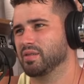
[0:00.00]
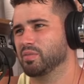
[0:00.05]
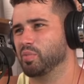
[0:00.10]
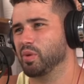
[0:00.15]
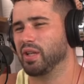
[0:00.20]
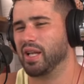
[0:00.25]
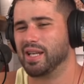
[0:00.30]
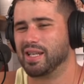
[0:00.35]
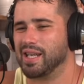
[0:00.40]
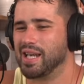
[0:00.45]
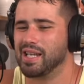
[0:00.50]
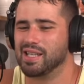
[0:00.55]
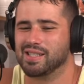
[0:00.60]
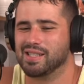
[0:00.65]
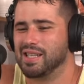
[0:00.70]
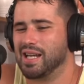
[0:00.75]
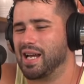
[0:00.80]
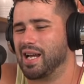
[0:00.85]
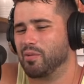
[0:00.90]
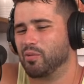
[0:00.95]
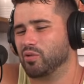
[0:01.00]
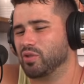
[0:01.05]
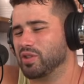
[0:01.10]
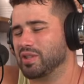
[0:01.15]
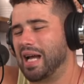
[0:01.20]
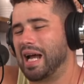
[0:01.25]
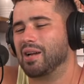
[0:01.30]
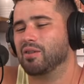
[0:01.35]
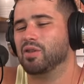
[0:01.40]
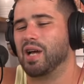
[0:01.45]
But like it's uh,
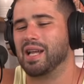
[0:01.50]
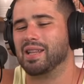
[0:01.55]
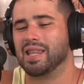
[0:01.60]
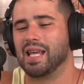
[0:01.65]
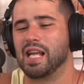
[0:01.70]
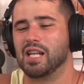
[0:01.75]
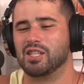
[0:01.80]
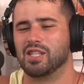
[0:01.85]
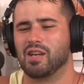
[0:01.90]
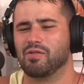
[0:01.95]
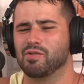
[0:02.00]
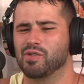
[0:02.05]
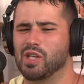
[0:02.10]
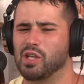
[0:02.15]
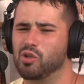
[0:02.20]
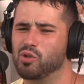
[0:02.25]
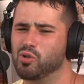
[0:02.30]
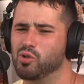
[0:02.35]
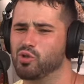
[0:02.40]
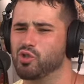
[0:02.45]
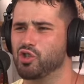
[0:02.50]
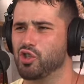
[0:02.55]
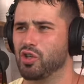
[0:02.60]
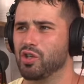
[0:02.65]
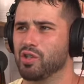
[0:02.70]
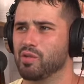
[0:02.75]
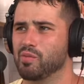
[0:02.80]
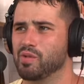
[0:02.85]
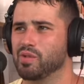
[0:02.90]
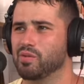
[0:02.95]
I think it's everyone's like oh
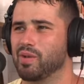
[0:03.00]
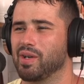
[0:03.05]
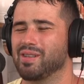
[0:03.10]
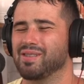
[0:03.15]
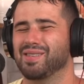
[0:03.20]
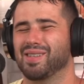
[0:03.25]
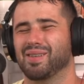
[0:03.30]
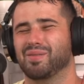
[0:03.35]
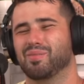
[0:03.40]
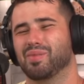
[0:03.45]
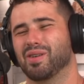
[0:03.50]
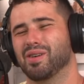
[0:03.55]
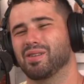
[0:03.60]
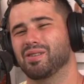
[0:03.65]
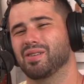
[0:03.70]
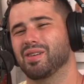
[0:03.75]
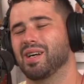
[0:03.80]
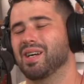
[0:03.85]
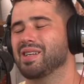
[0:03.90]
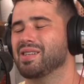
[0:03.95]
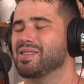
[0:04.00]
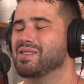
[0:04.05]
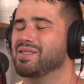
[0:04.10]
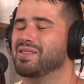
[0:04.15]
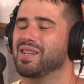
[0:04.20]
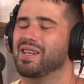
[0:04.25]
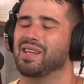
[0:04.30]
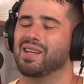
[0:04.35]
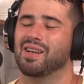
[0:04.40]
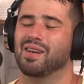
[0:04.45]
germs and it's like bro I just
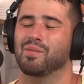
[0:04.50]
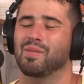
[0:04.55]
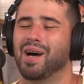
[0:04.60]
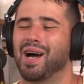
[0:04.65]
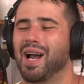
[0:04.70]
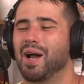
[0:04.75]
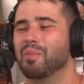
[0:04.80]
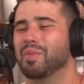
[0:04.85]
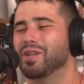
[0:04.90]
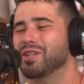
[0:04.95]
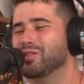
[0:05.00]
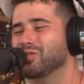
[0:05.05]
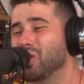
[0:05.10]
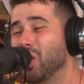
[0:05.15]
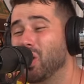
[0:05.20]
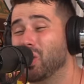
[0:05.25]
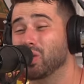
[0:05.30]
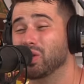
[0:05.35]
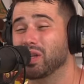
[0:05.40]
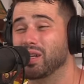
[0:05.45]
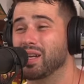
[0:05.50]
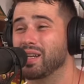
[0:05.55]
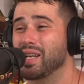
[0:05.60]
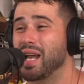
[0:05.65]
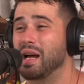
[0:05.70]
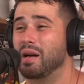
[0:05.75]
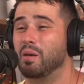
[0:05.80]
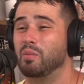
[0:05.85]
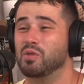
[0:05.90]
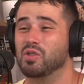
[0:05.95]
like come on I'm an adult and
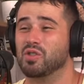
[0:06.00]
now I'm